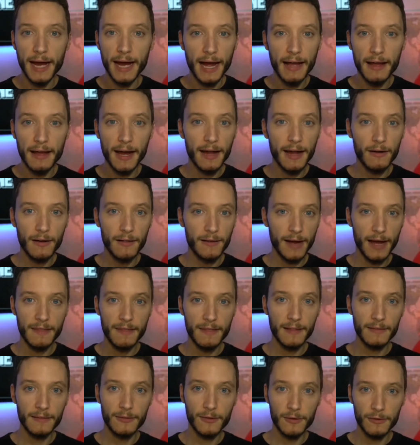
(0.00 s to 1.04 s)
I
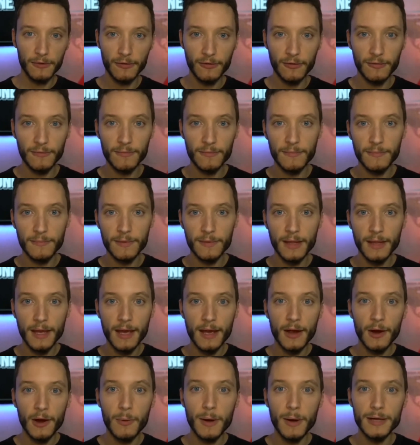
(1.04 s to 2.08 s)
think those
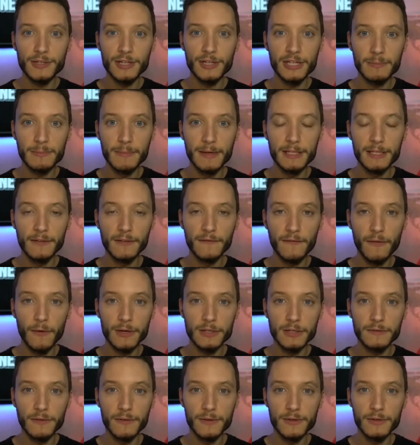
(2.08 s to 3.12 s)
questions miss the
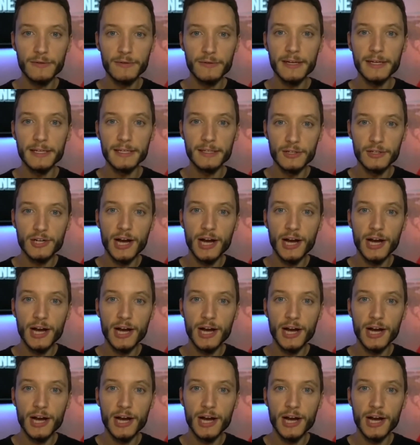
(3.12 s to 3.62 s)
forest for the trees.